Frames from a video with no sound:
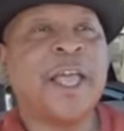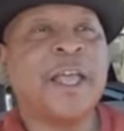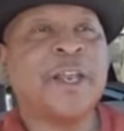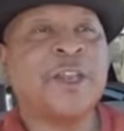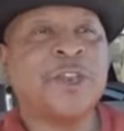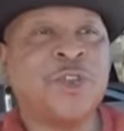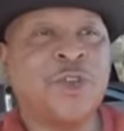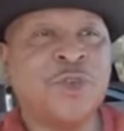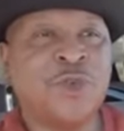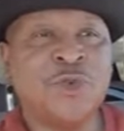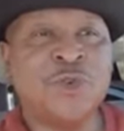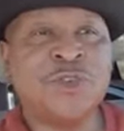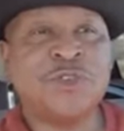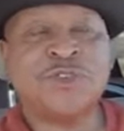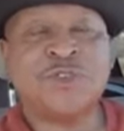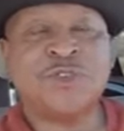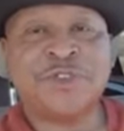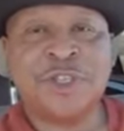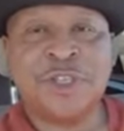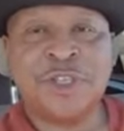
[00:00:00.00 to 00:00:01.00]
And you
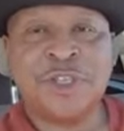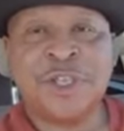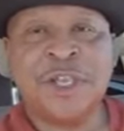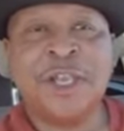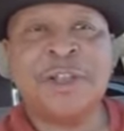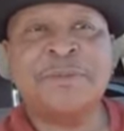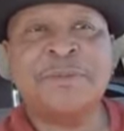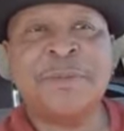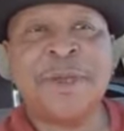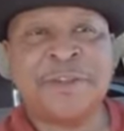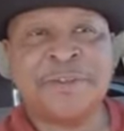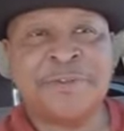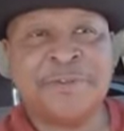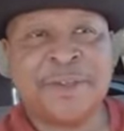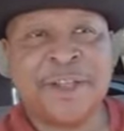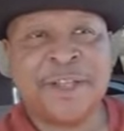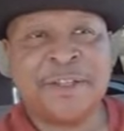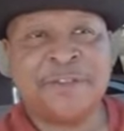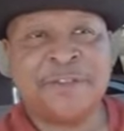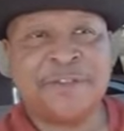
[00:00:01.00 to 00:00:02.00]
will see it
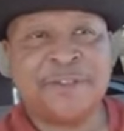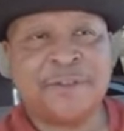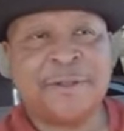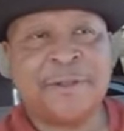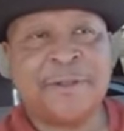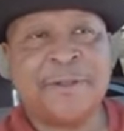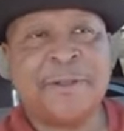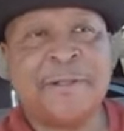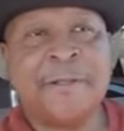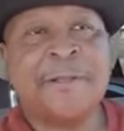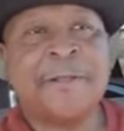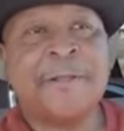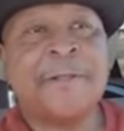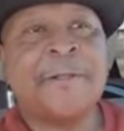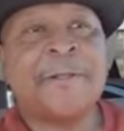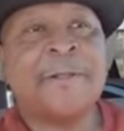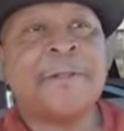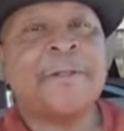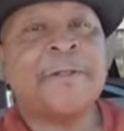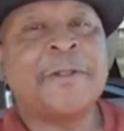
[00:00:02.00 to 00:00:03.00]
manifest.
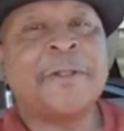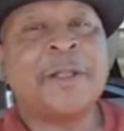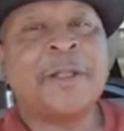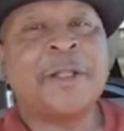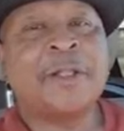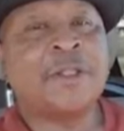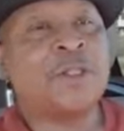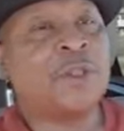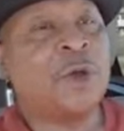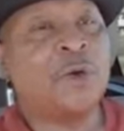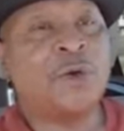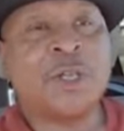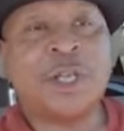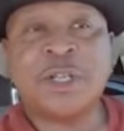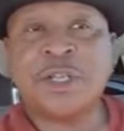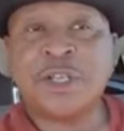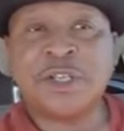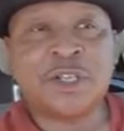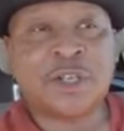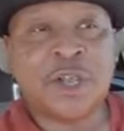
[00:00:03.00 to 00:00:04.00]
Don't
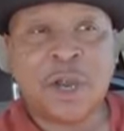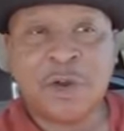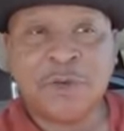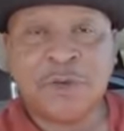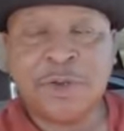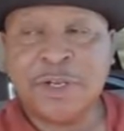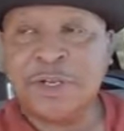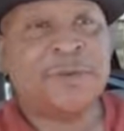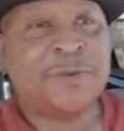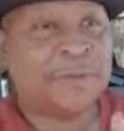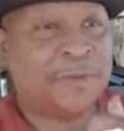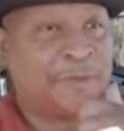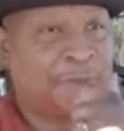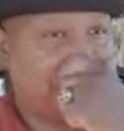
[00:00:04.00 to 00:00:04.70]
get discouraged